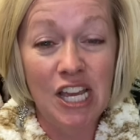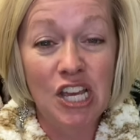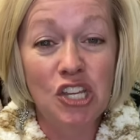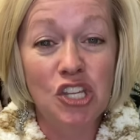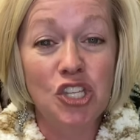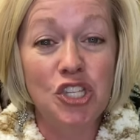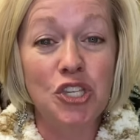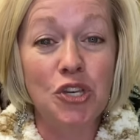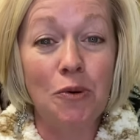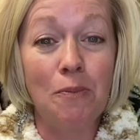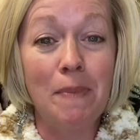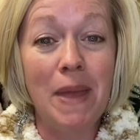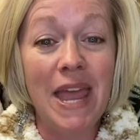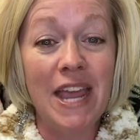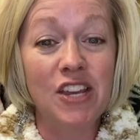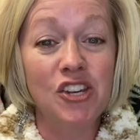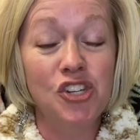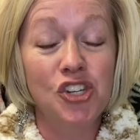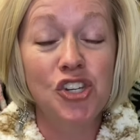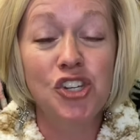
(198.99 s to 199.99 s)
So
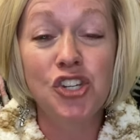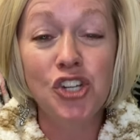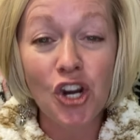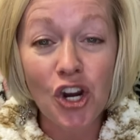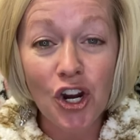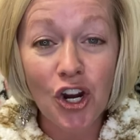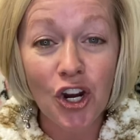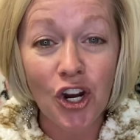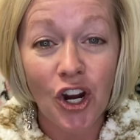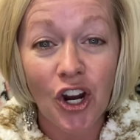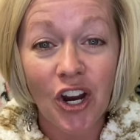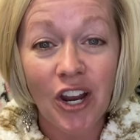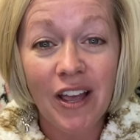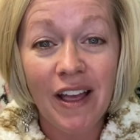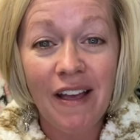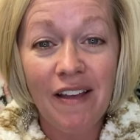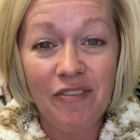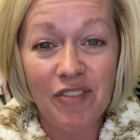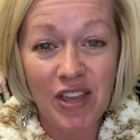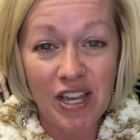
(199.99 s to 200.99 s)
make sure
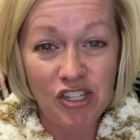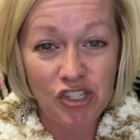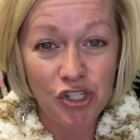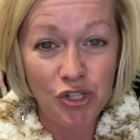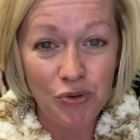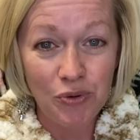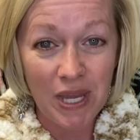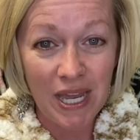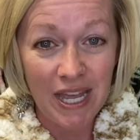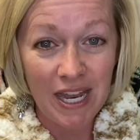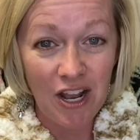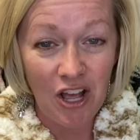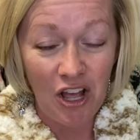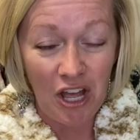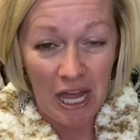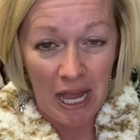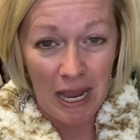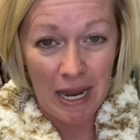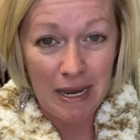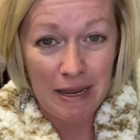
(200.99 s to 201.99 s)
that you get
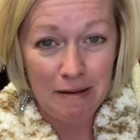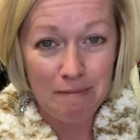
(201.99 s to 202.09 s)
on